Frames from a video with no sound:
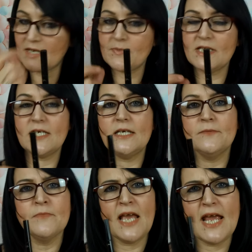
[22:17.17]
maybe
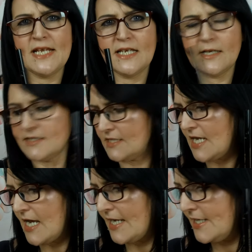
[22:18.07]

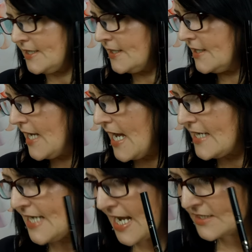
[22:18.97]
$8.99, and
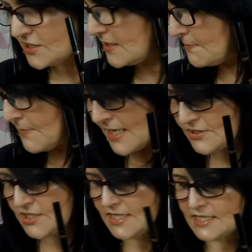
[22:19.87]
it actually
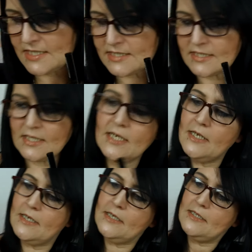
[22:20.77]
matches,
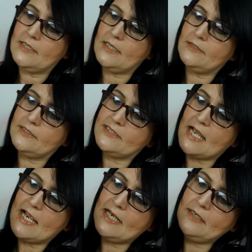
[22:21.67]
the little
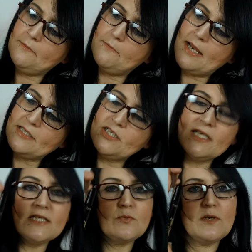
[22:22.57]
design
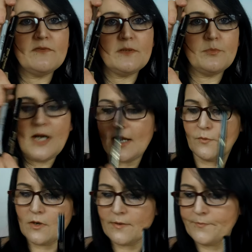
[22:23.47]
matches with the brow
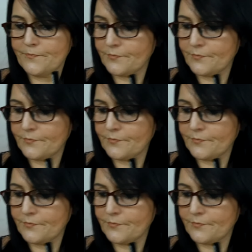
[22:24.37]
one.